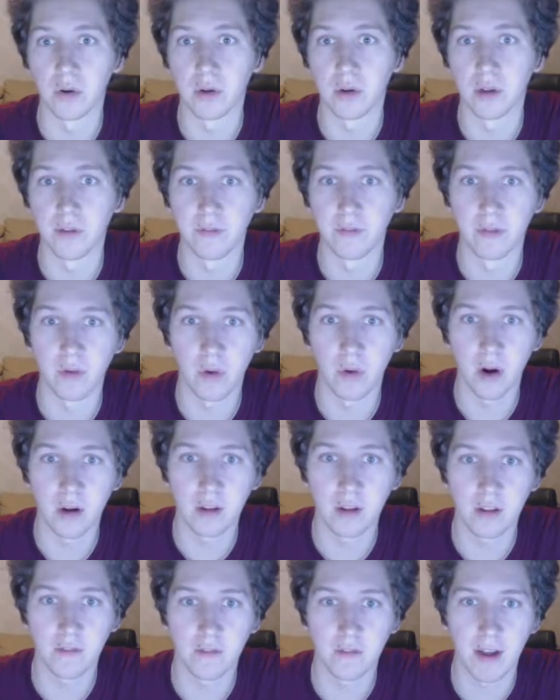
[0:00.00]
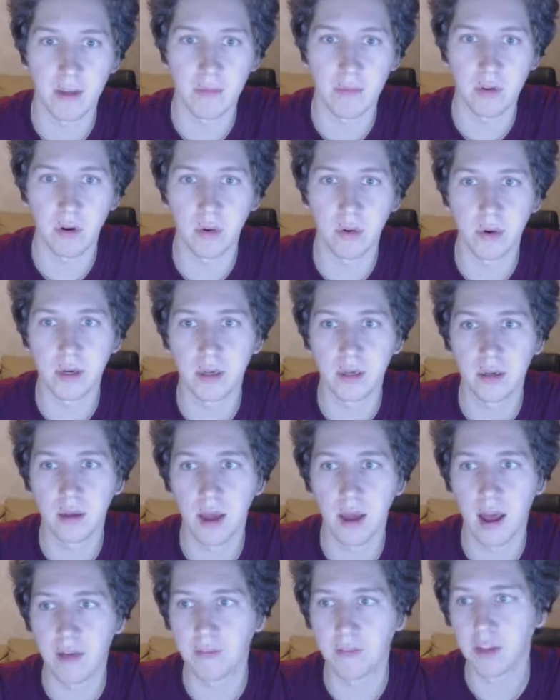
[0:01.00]
if you're running the flamethrower,
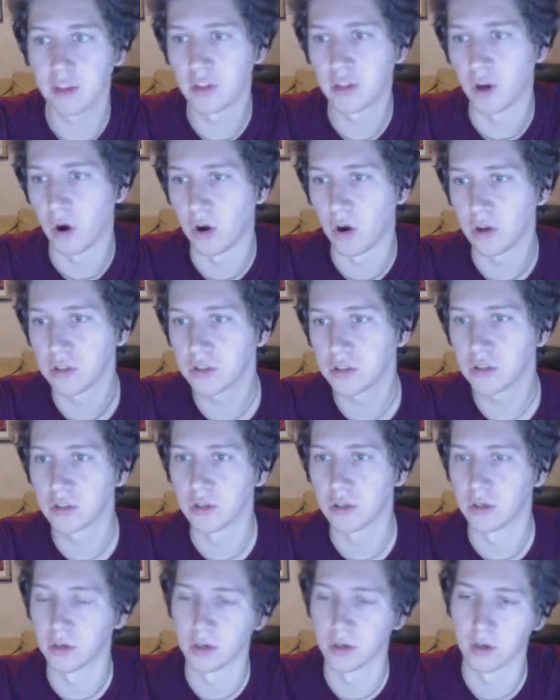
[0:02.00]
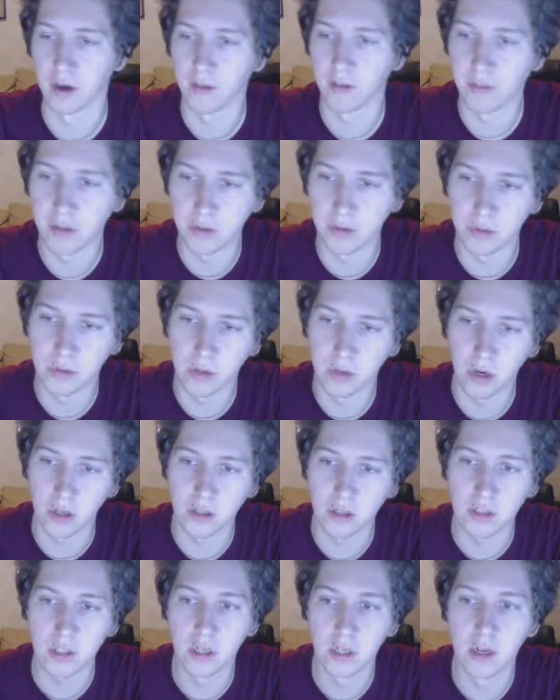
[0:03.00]
having taunt or level 2
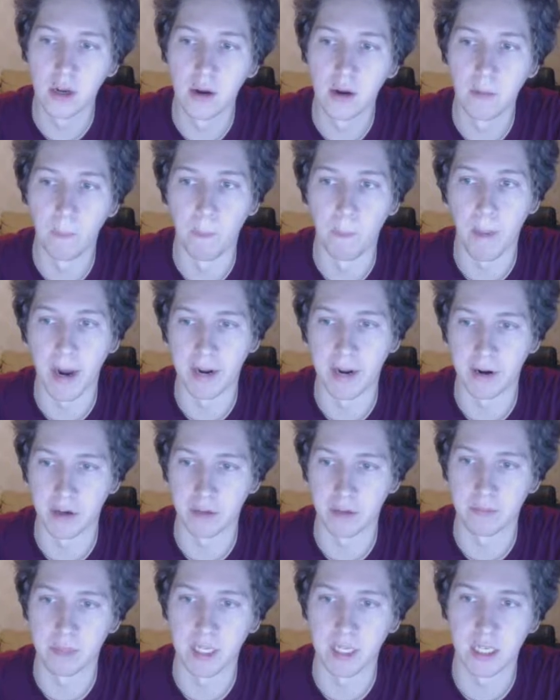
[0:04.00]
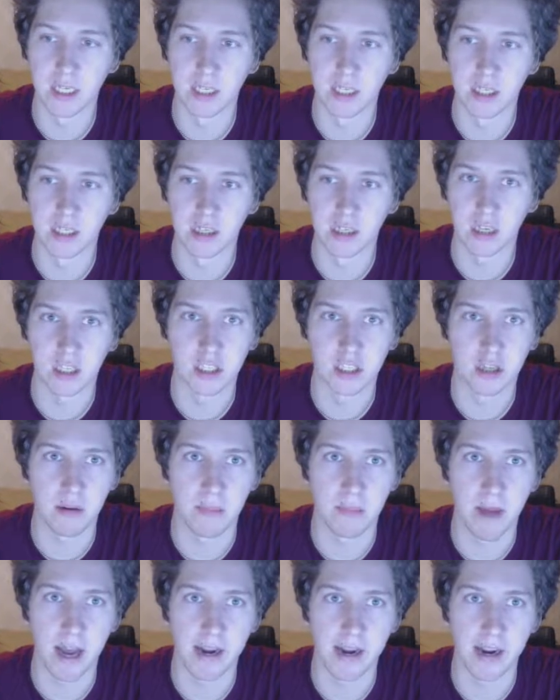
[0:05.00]
taunt might not be such a
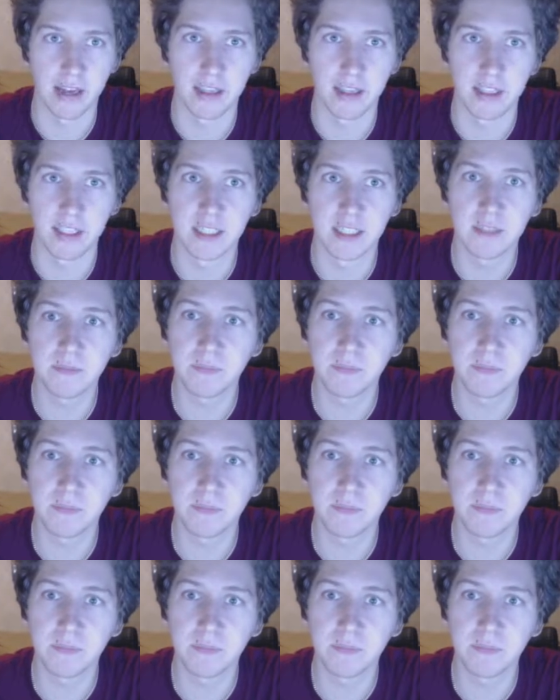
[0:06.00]
bad idea.